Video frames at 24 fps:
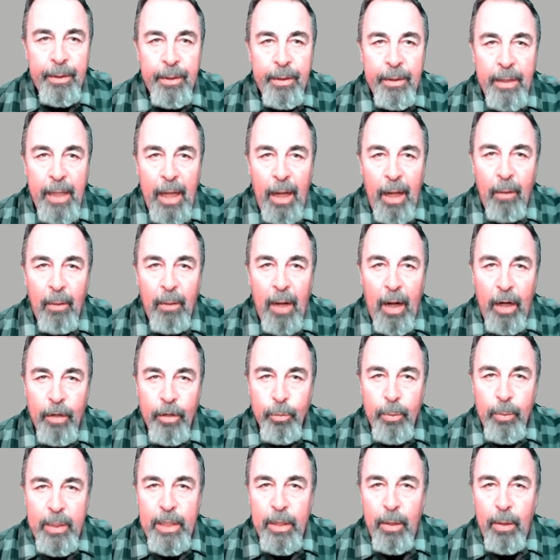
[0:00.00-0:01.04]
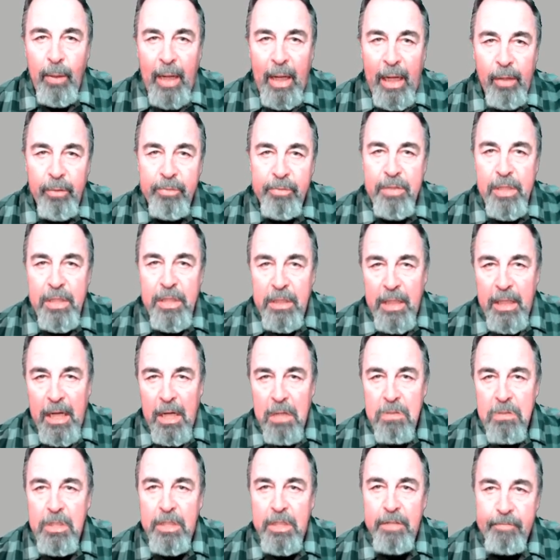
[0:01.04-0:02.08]
Now, Arduino IoT
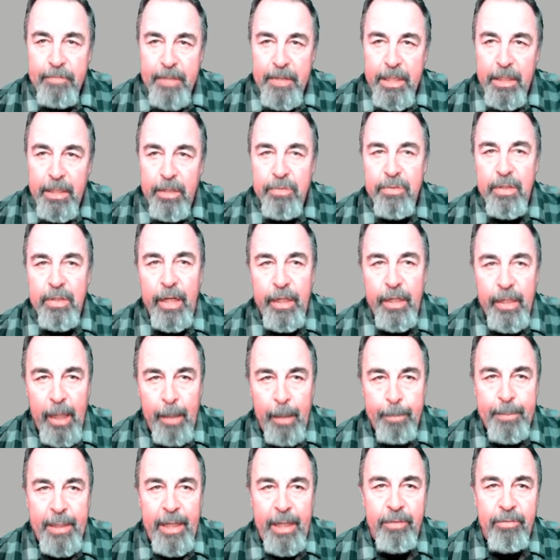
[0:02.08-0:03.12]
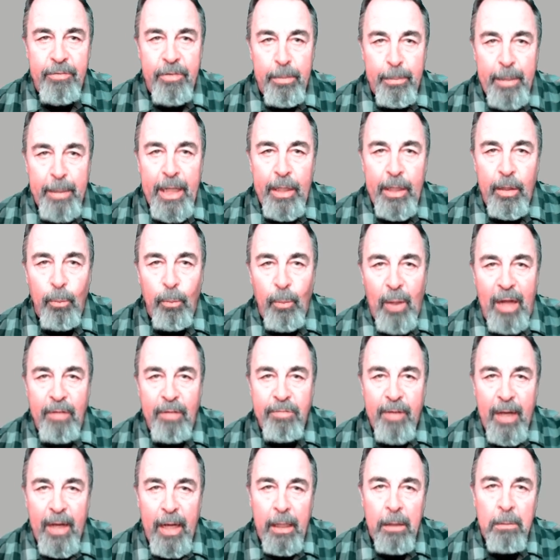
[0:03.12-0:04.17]
Cloud configures and updates the Maker
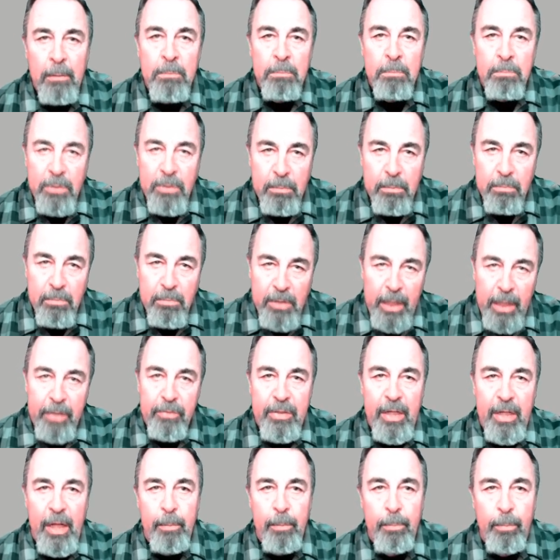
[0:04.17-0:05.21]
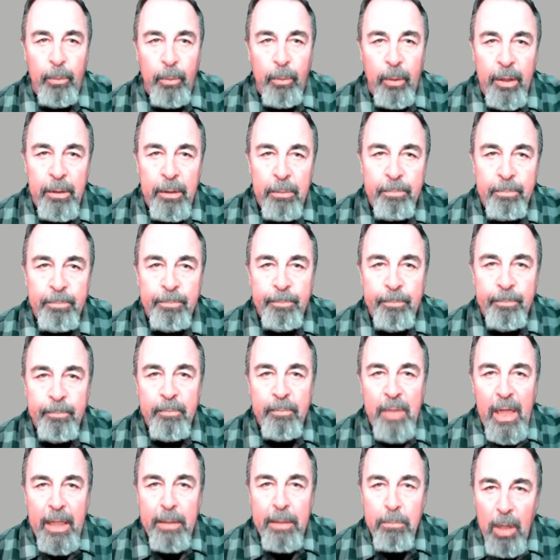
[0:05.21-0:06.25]
Wi-Fi 1010 board.
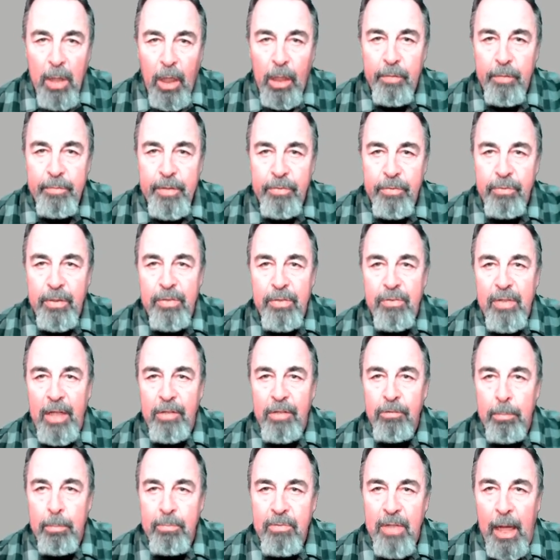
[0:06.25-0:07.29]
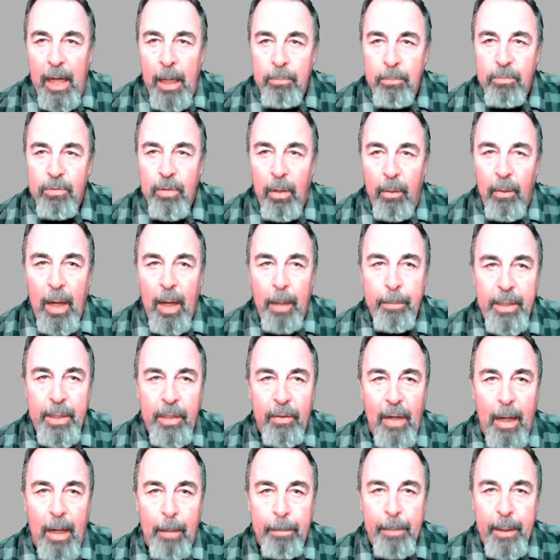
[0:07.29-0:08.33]
And all of this can take some time, so I'll be
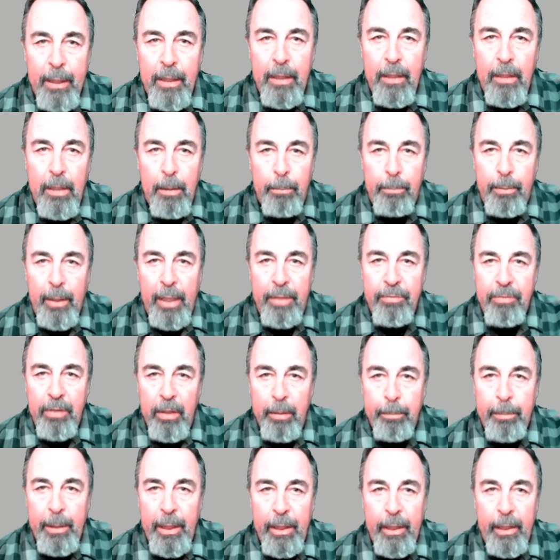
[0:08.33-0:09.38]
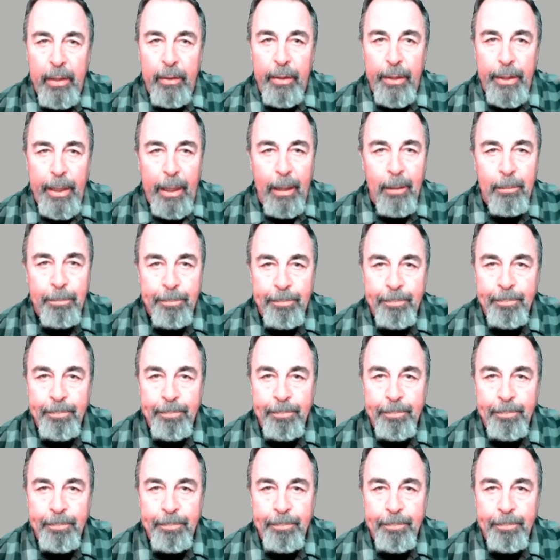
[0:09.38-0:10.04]
cropping and compressing a bit here and there.